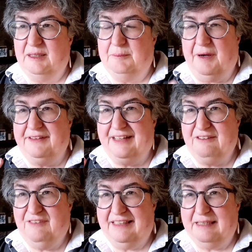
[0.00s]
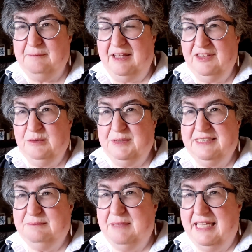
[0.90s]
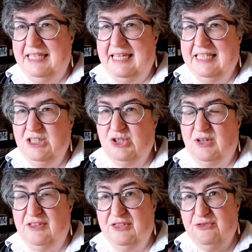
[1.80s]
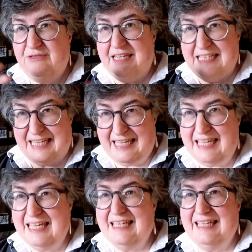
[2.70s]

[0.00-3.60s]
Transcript: but I felt like Matthew was making it into a 3D